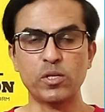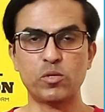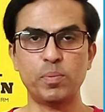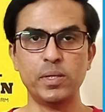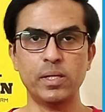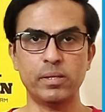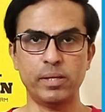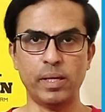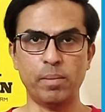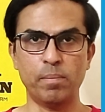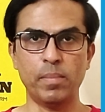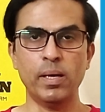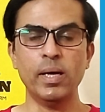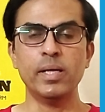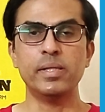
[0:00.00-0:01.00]
must be the
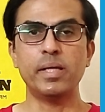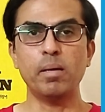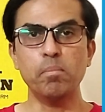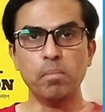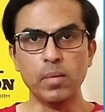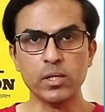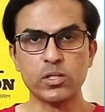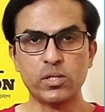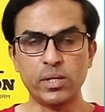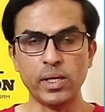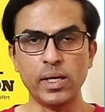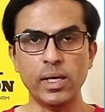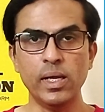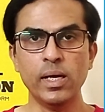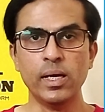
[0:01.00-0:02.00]
same. They must
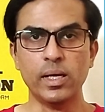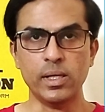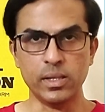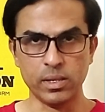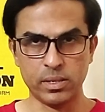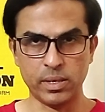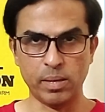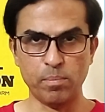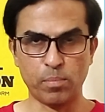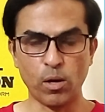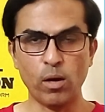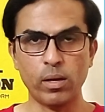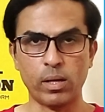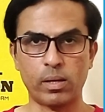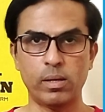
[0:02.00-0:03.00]
deal in the same
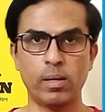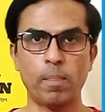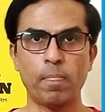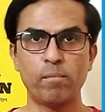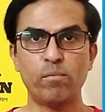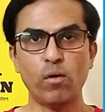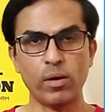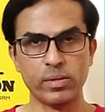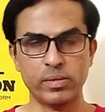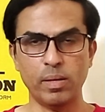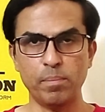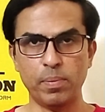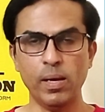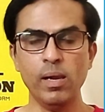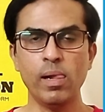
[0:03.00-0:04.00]
product. For
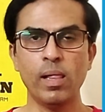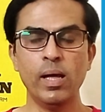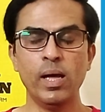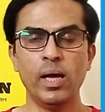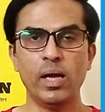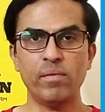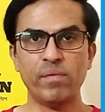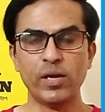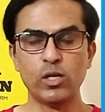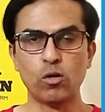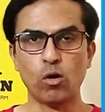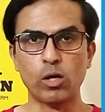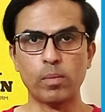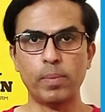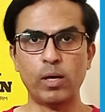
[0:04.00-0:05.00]
example, if I
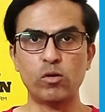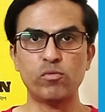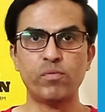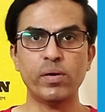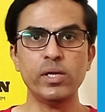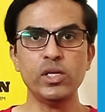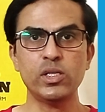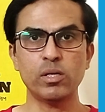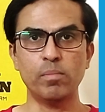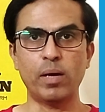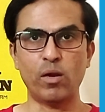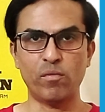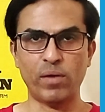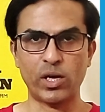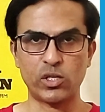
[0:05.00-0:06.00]
talk about furniture
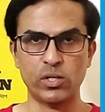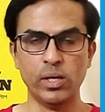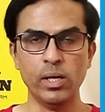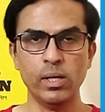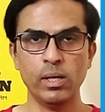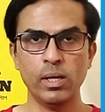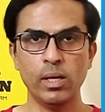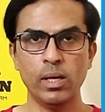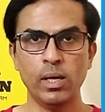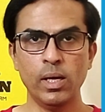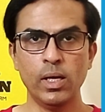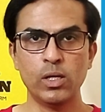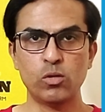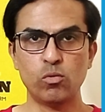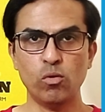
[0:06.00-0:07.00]
manufacturer,
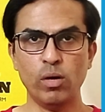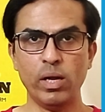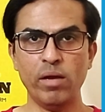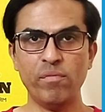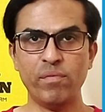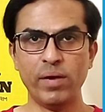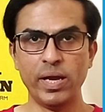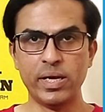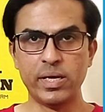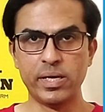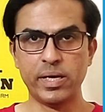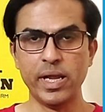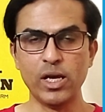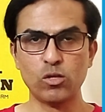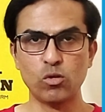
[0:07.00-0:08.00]
so if it
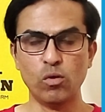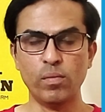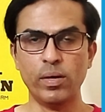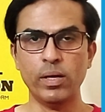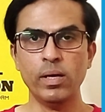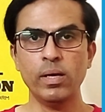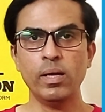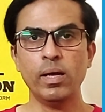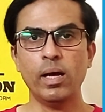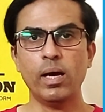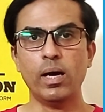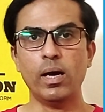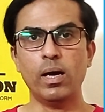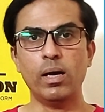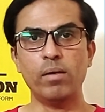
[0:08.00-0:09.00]
takes over
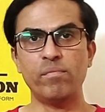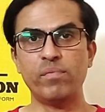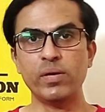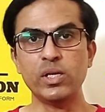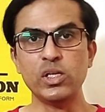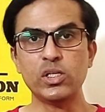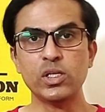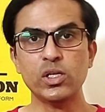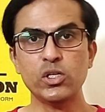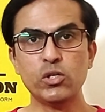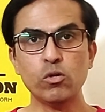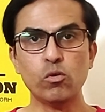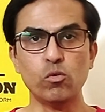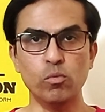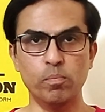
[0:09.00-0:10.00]
a furniture
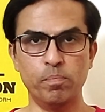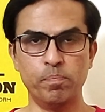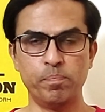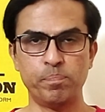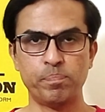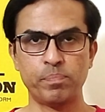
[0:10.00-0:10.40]
showroom,